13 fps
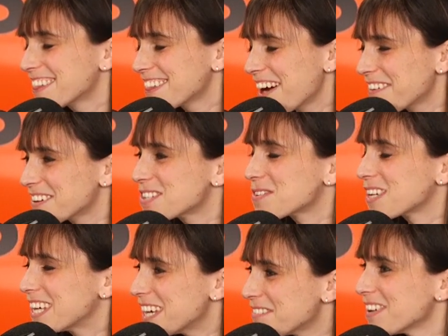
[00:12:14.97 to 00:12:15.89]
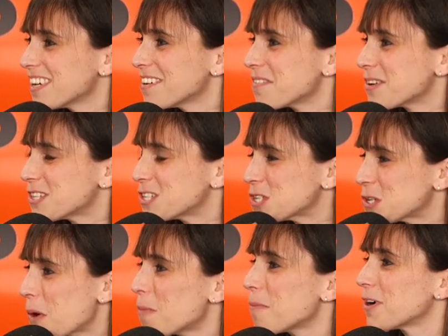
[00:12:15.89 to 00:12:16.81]
That was given with
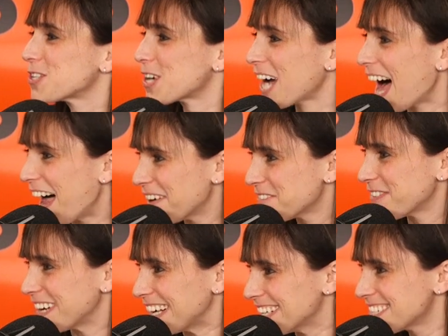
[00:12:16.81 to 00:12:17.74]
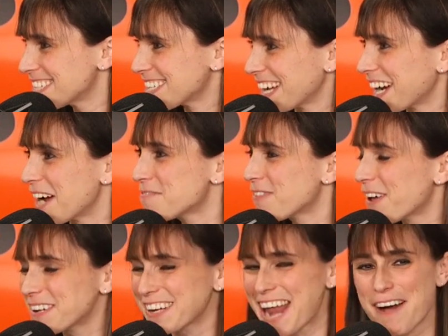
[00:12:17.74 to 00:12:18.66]
so much confidence. Like, I
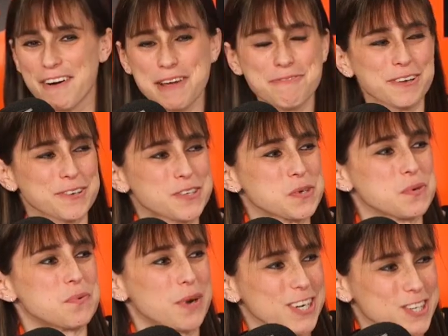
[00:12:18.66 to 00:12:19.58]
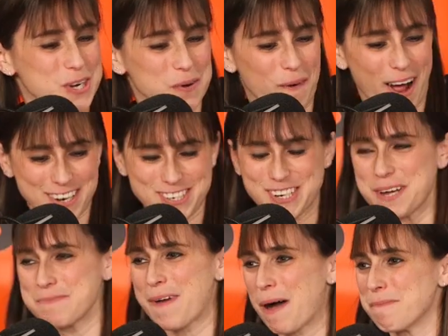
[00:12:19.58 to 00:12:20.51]
felt, now I feel too wishy-washy
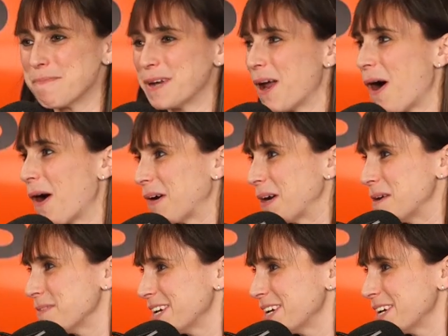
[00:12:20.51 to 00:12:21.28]
about Minari,